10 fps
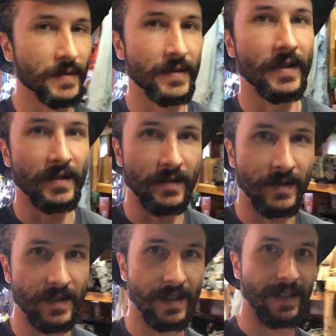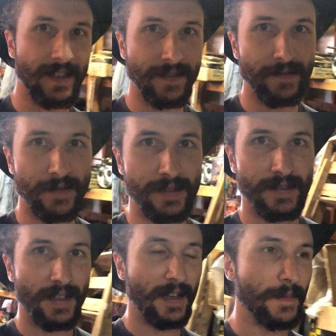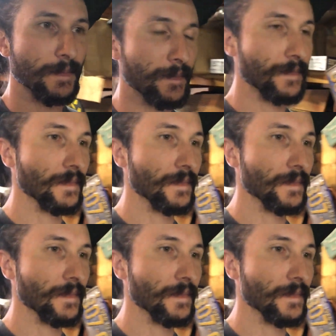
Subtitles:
productive as I can during this time.